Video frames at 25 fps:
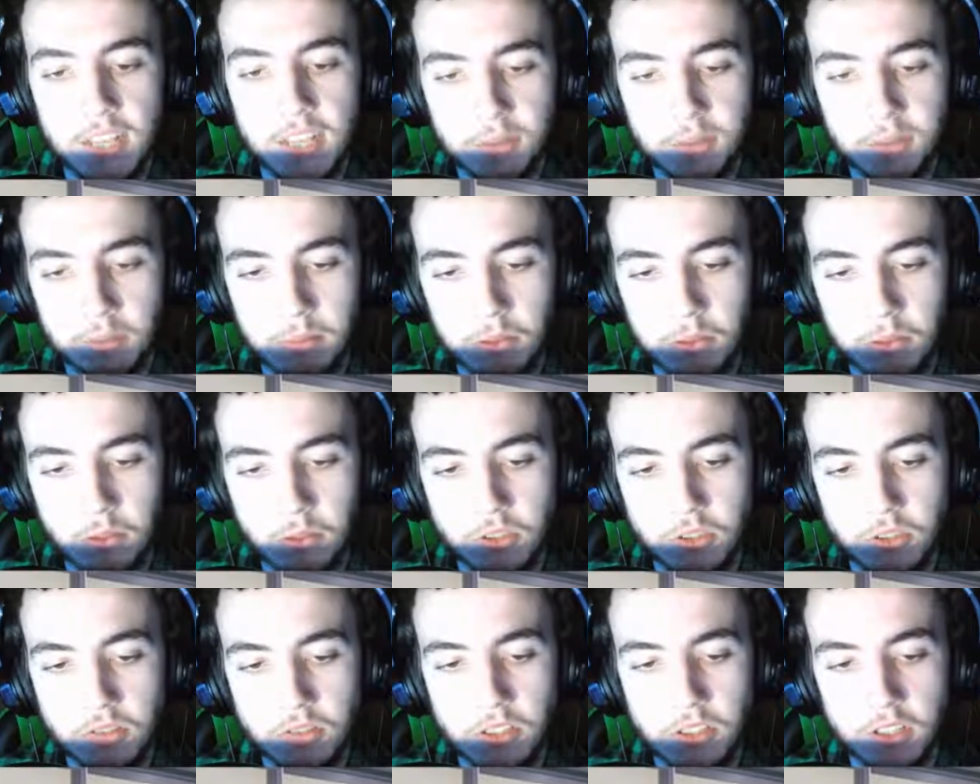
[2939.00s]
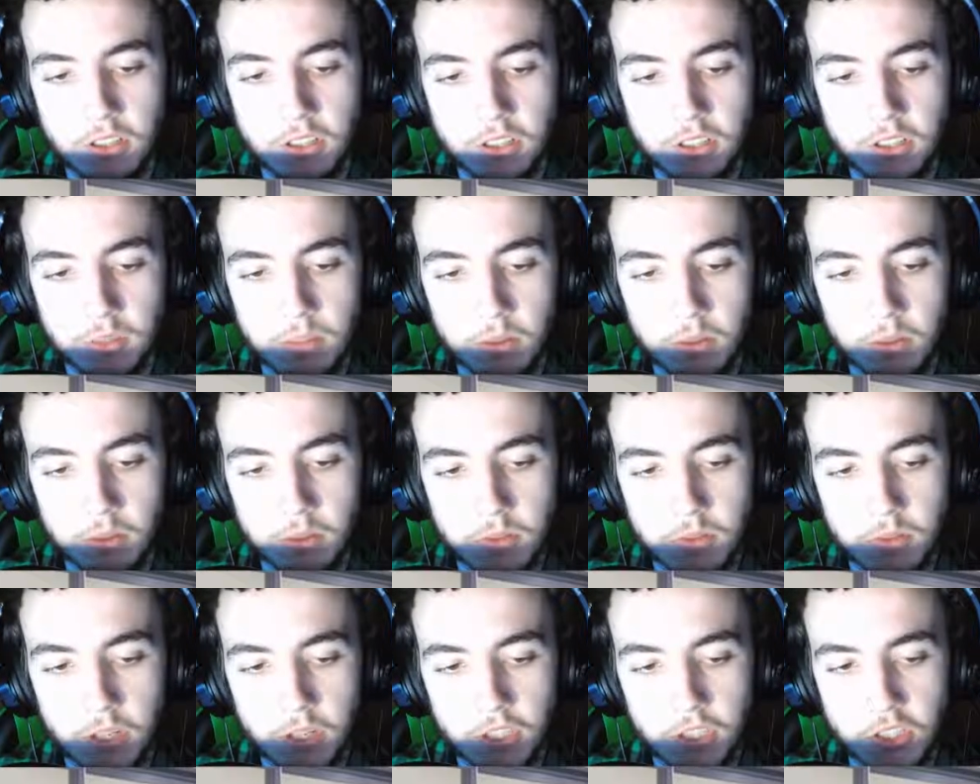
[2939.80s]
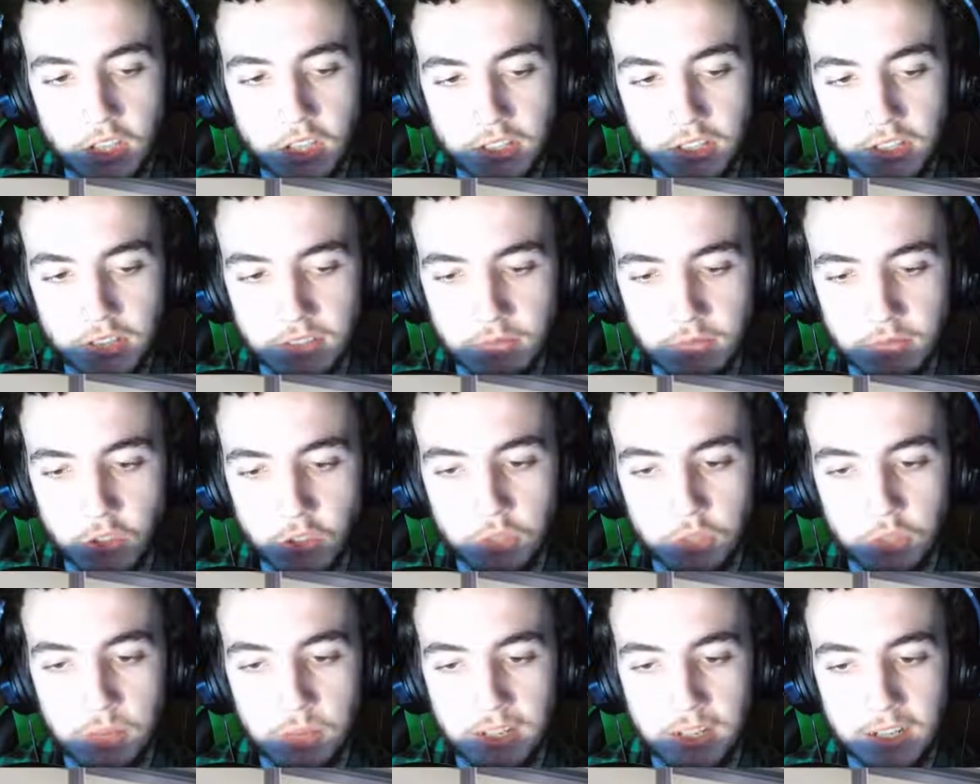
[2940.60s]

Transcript: As we applaud, Yuri holds the poem to her chest and rushes